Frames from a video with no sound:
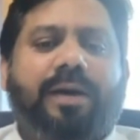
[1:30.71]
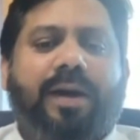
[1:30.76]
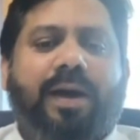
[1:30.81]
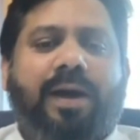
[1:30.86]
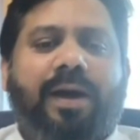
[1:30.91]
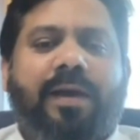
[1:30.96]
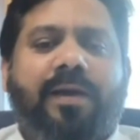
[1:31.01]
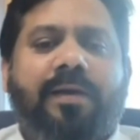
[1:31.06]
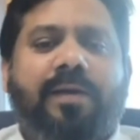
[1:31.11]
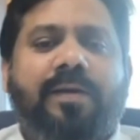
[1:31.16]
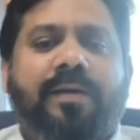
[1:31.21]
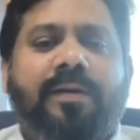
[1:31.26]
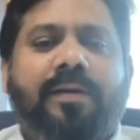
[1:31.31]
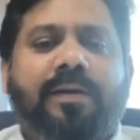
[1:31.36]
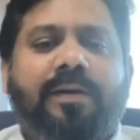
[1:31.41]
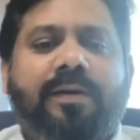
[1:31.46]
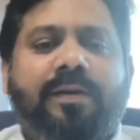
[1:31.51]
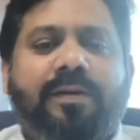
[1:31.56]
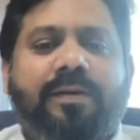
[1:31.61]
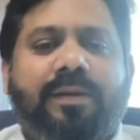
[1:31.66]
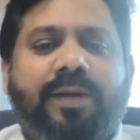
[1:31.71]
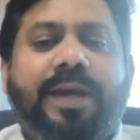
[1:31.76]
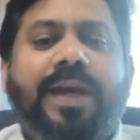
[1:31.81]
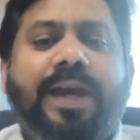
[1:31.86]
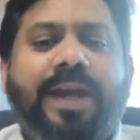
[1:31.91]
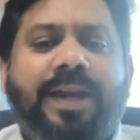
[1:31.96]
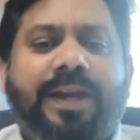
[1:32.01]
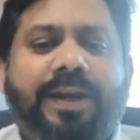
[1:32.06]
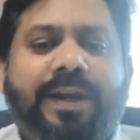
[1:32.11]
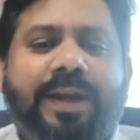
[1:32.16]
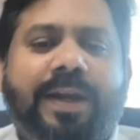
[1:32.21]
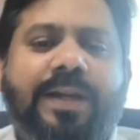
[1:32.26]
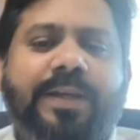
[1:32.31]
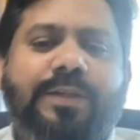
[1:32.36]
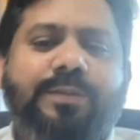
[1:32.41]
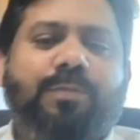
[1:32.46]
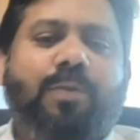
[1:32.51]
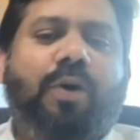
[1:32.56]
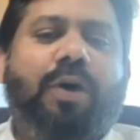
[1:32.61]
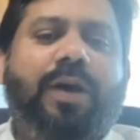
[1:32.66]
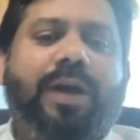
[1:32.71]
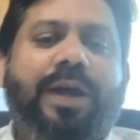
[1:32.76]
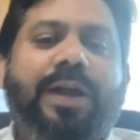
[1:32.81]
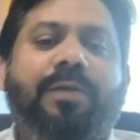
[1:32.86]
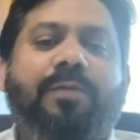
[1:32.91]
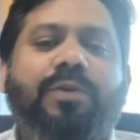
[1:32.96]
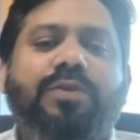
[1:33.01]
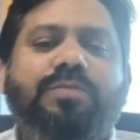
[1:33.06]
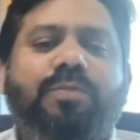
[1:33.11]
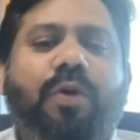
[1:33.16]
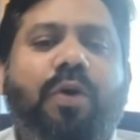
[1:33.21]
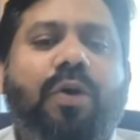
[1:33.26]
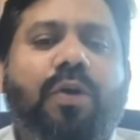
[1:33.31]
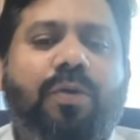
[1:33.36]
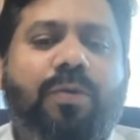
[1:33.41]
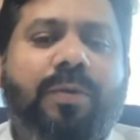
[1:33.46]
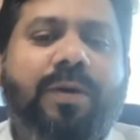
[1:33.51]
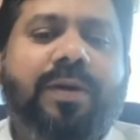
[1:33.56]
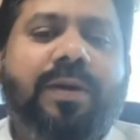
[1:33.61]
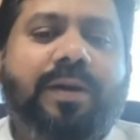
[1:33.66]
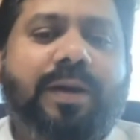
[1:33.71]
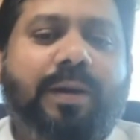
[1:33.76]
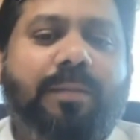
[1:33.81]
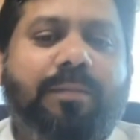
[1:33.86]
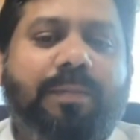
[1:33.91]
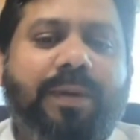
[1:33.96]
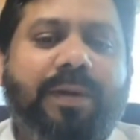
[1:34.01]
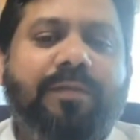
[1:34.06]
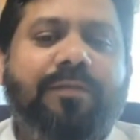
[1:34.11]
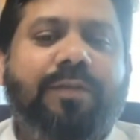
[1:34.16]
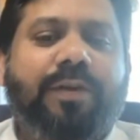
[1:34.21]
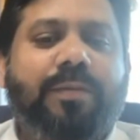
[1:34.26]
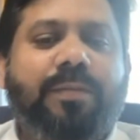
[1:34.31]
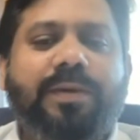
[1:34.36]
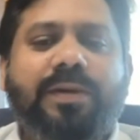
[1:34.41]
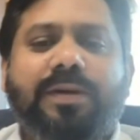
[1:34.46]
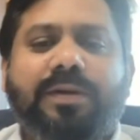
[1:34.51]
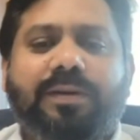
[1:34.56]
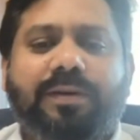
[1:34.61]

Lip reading: and it was moreover a company from